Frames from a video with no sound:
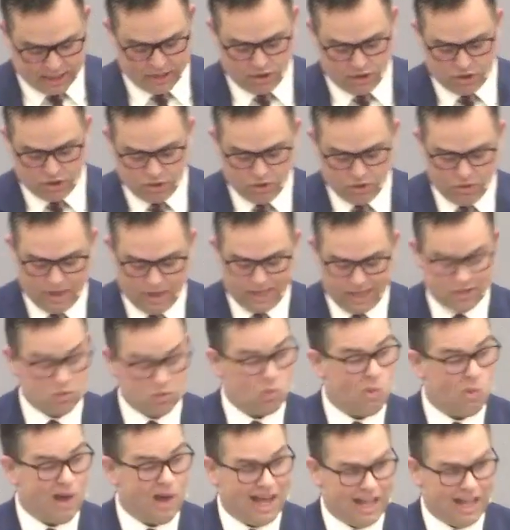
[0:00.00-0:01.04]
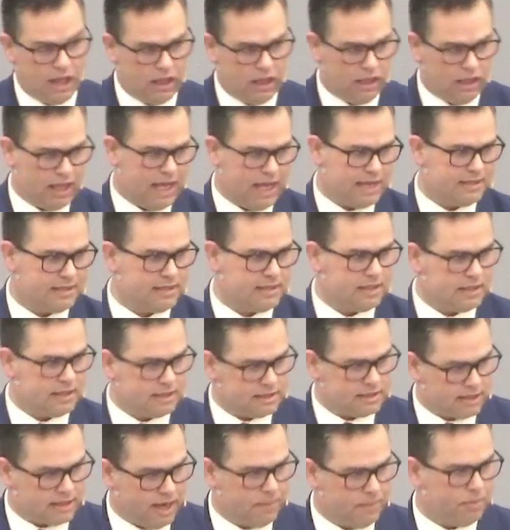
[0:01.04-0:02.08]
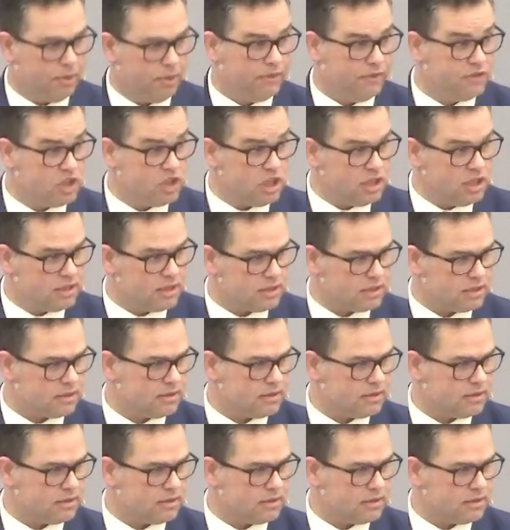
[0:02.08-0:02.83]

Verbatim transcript: do as well as the disciple of Jesus.